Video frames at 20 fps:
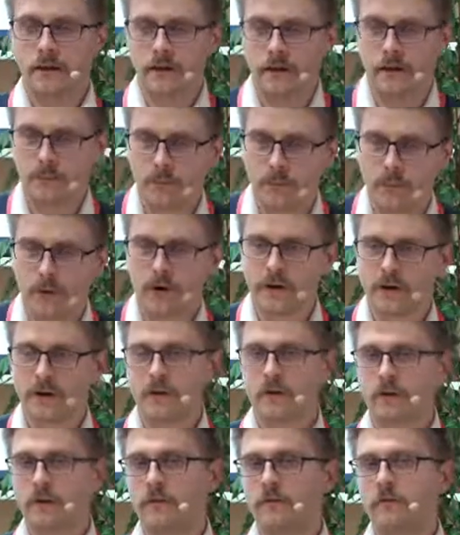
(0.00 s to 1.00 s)

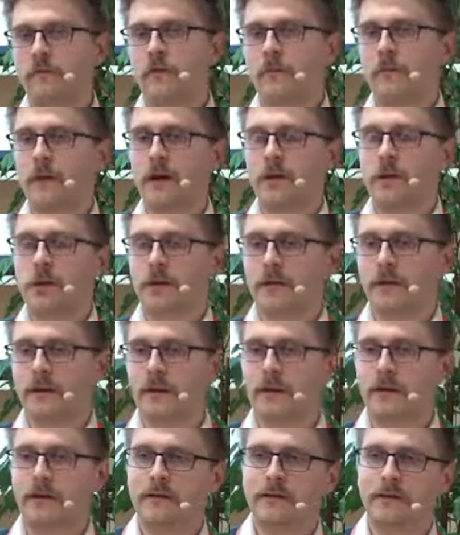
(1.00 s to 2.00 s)
important information
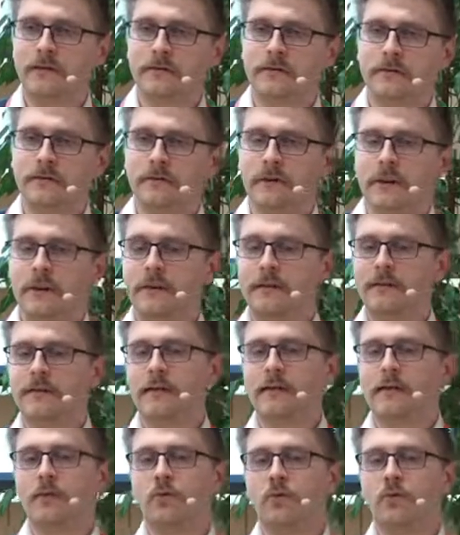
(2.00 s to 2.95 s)
easy